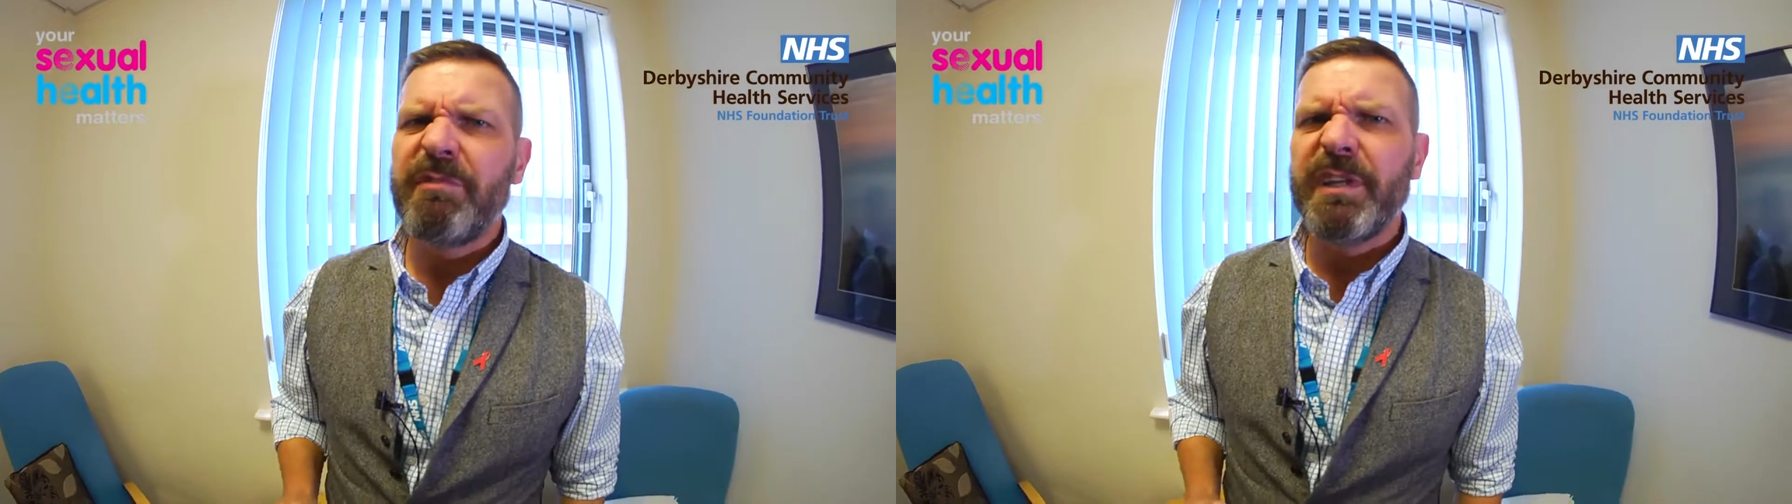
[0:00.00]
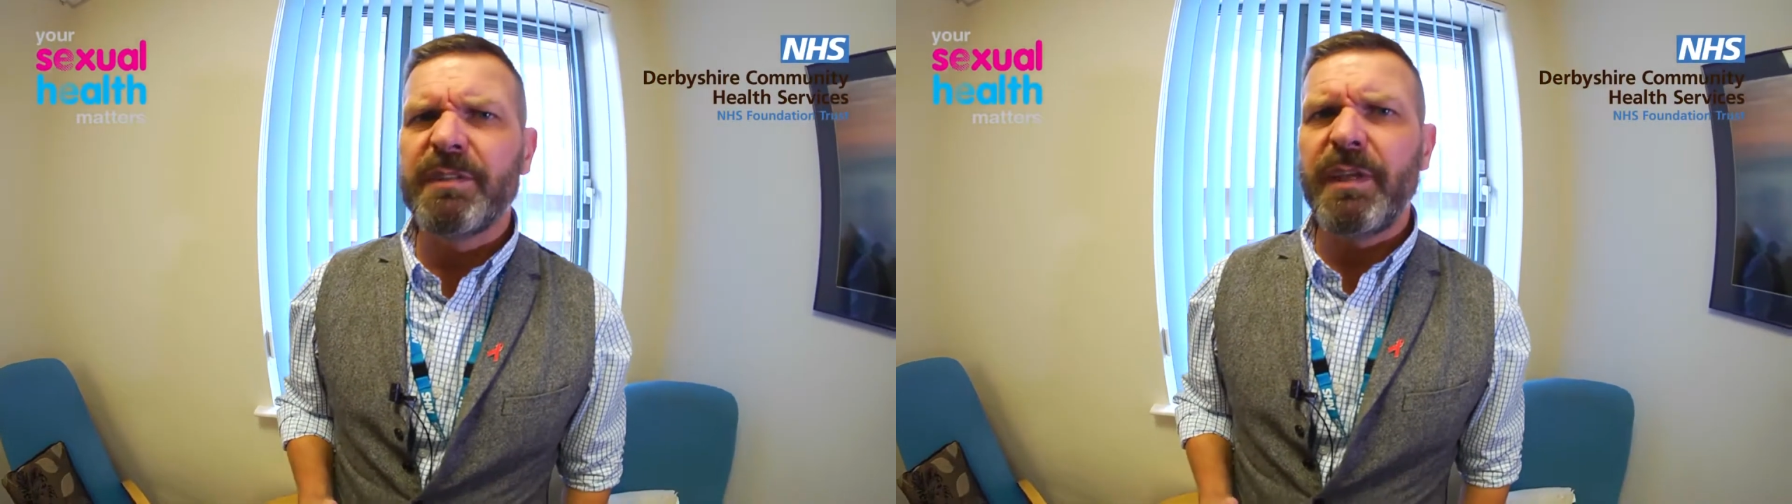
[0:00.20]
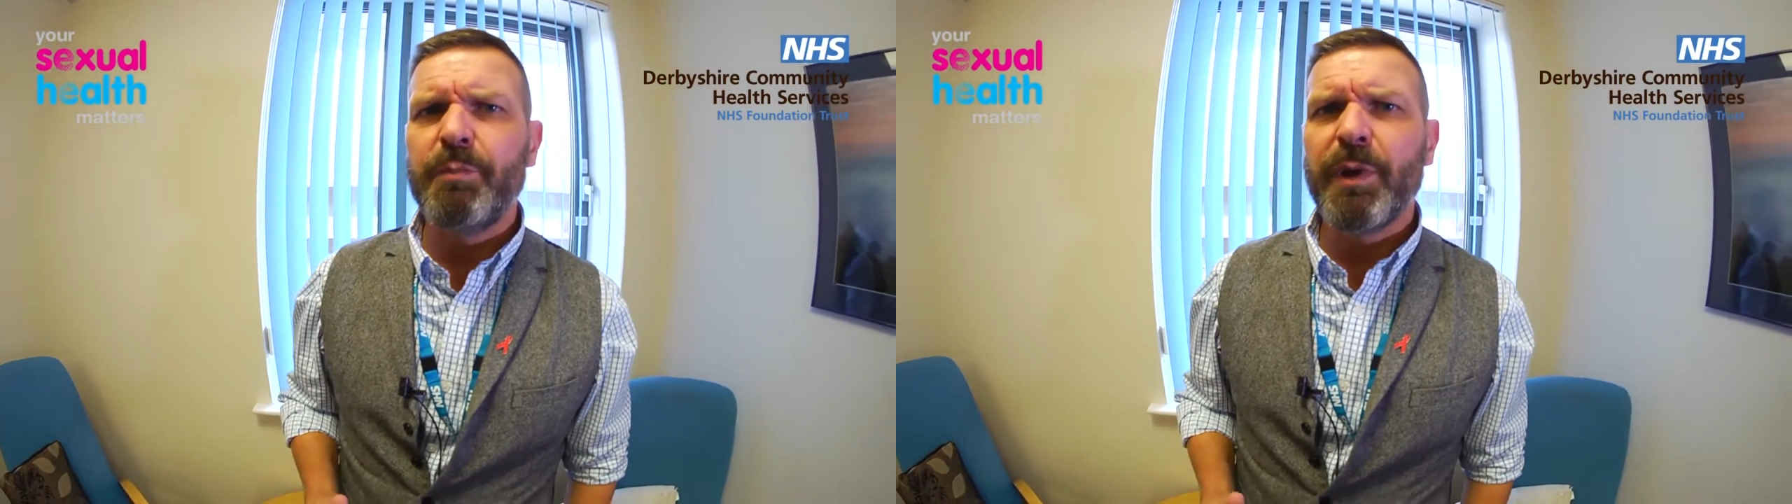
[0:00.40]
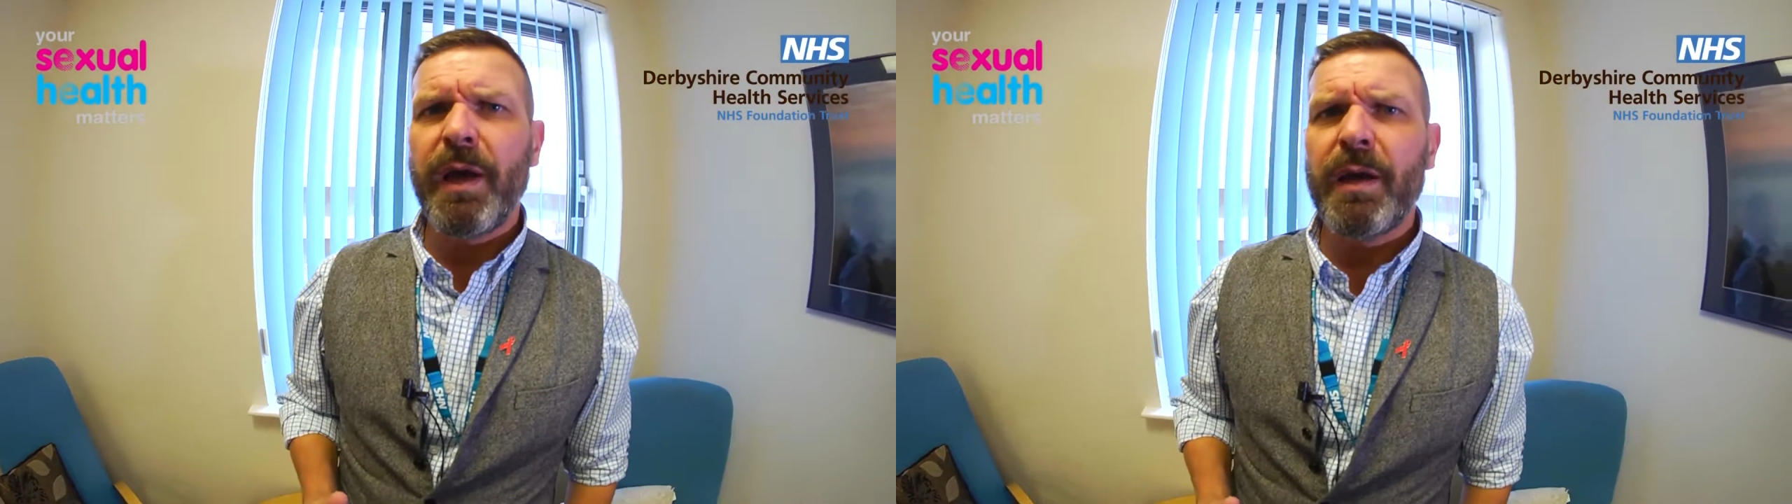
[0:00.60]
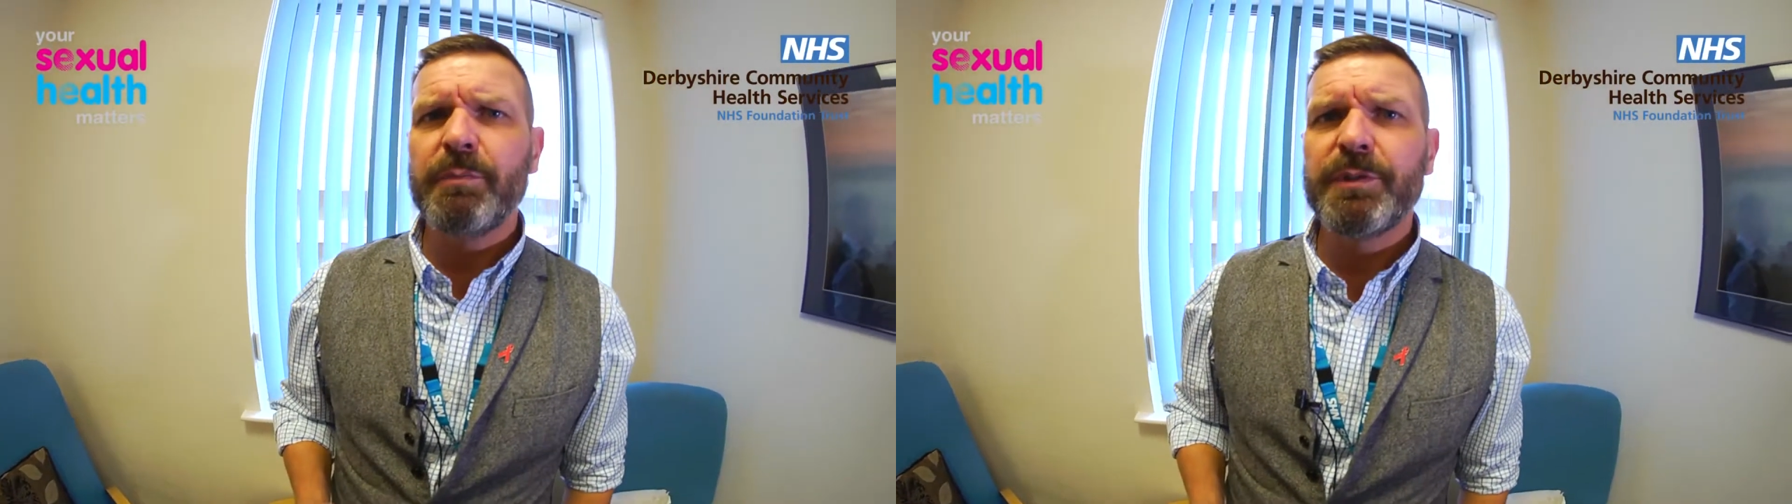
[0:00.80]
risky
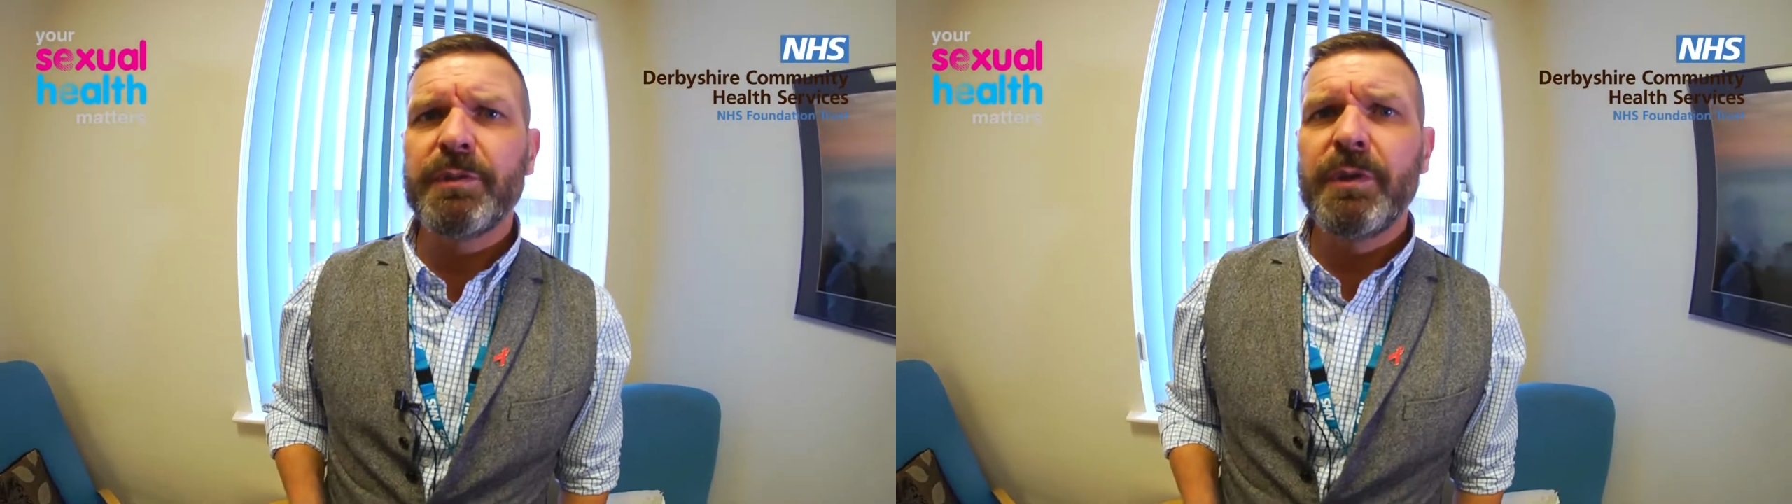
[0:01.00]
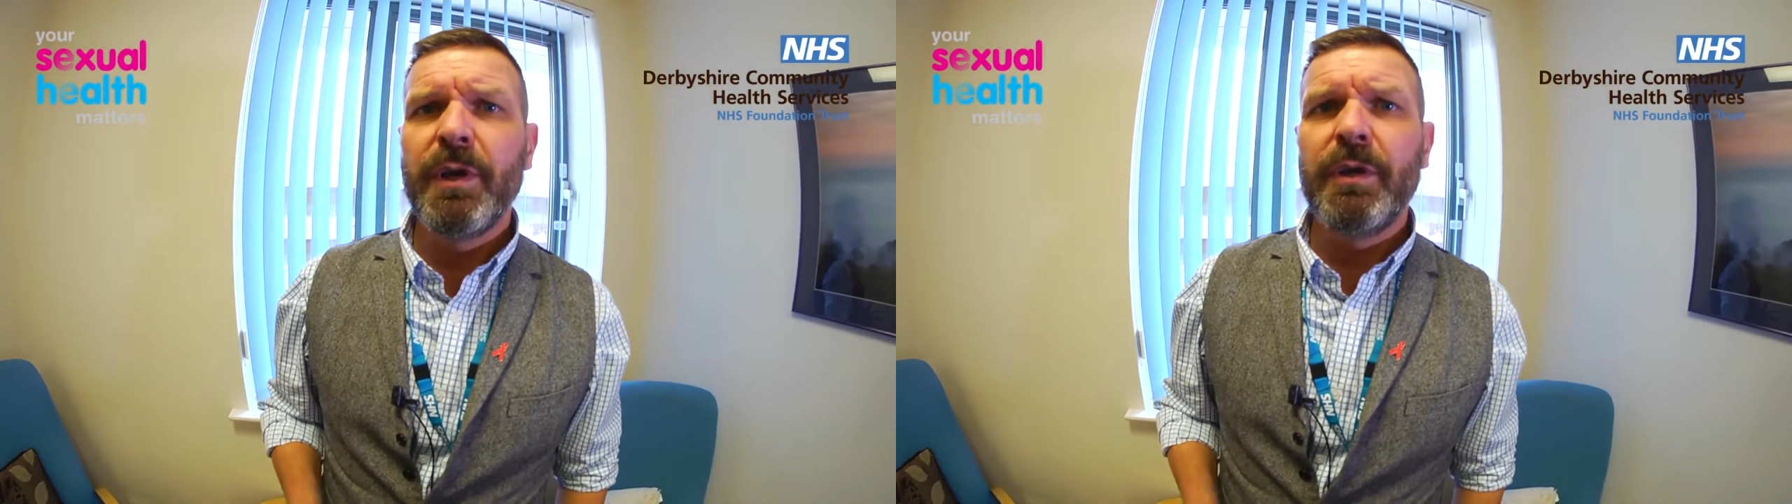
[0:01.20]
perhaps,